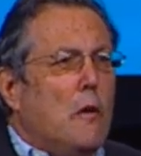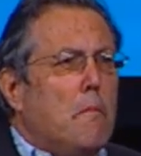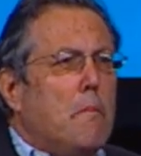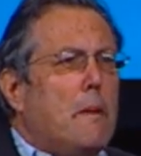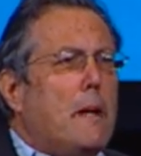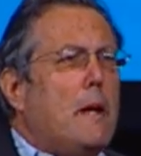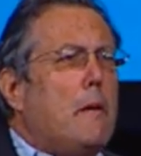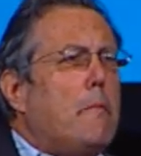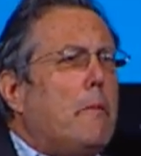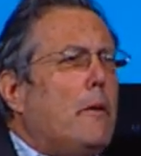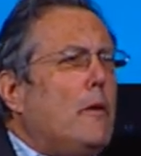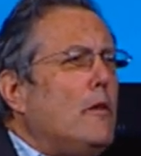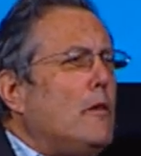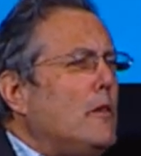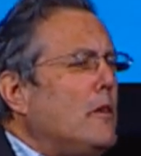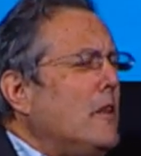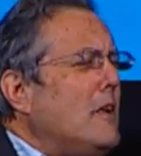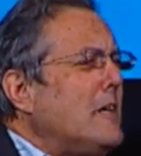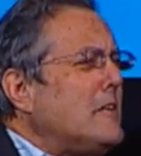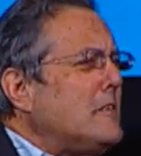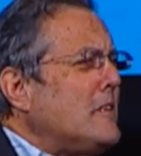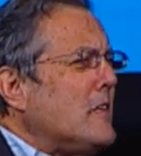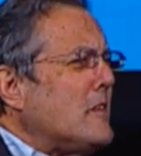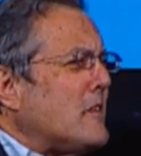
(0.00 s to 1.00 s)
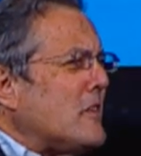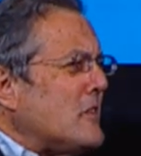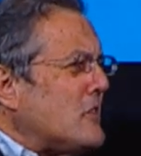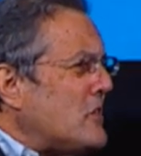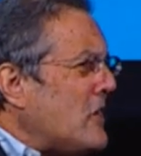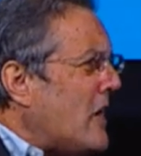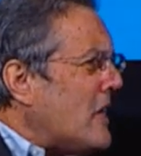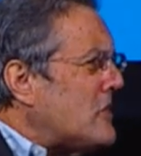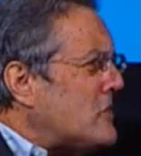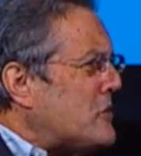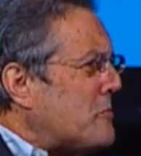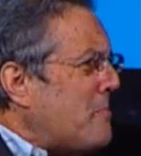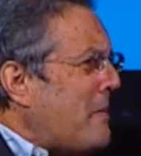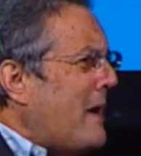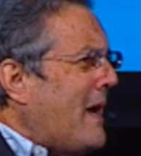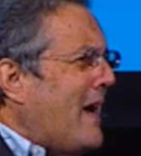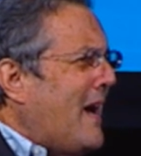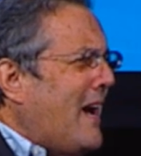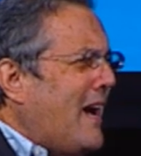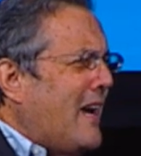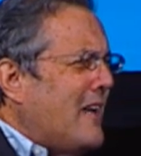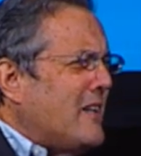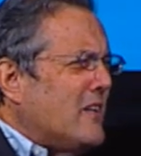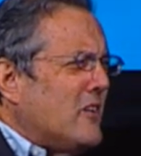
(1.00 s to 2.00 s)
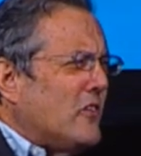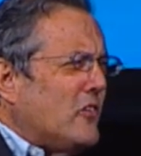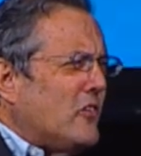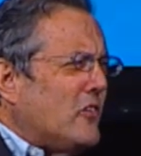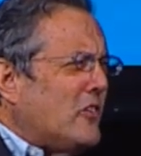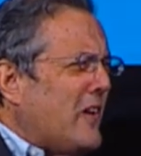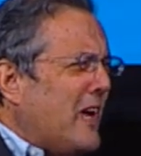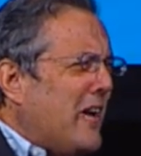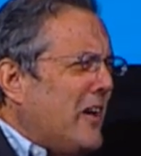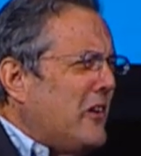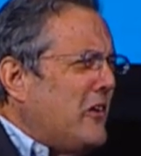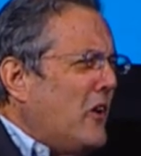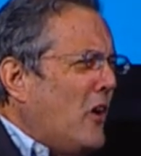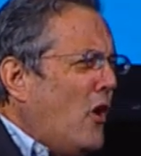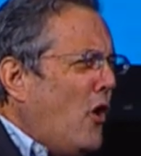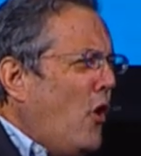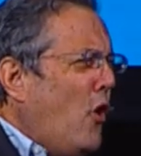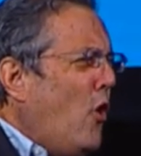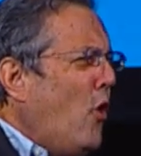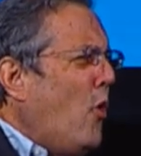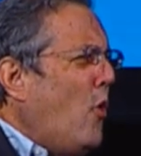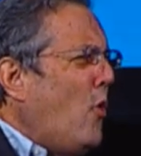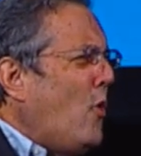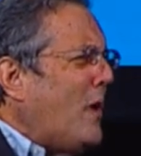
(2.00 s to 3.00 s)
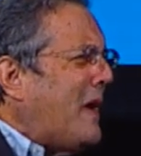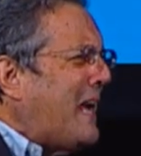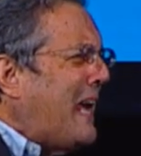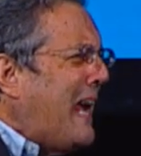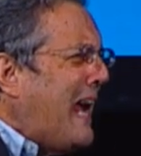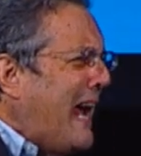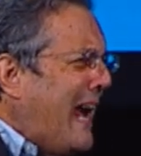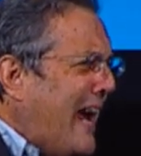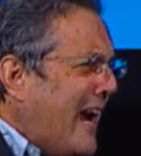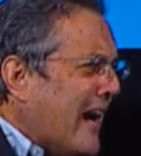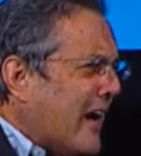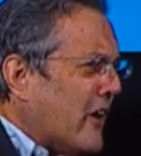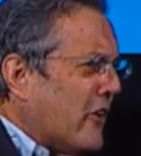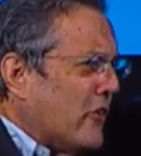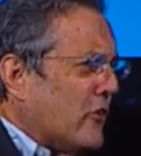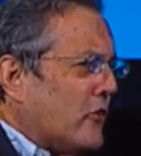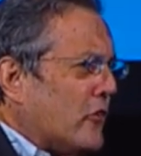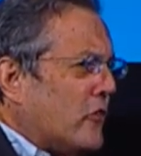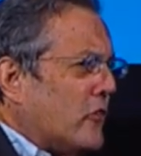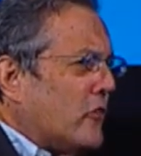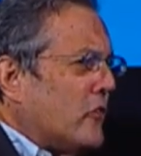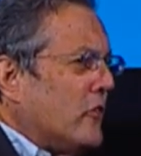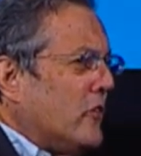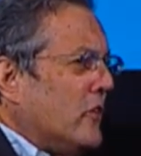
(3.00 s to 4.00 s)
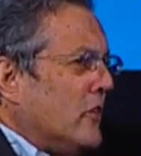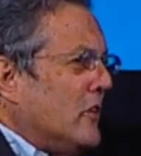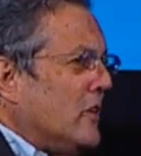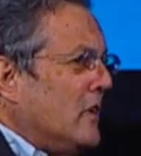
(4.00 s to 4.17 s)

People looked at the touchpad and said, Who cares?